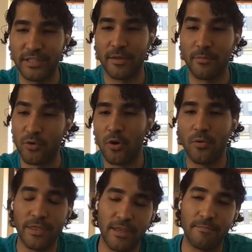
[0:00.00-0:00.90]
seeing them
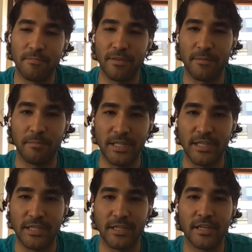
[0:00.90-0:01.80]
grow and then
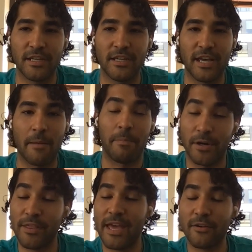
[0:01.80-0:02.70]
be a
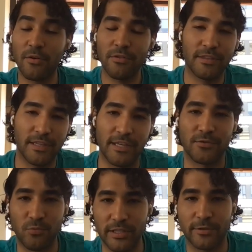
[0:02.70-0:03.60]
part of that growth
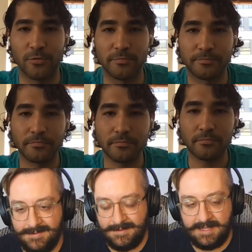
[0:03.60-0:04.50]
is really cool.
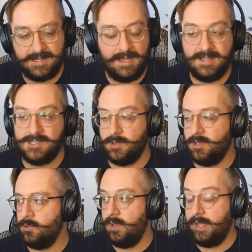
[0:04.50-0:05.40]
that, that is really
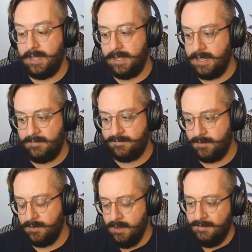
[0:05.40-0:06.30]
cool, and and yeah,
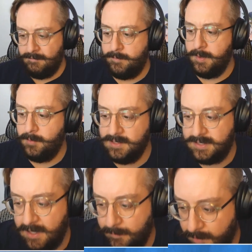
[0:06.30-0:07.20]
for for people listening
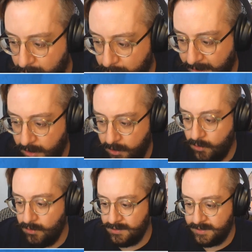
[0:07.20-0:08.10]
that m- might not know,
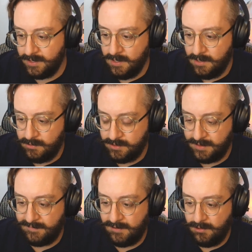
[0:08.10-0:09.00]
there's there's a
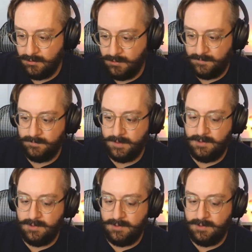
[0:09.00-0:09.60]
few you know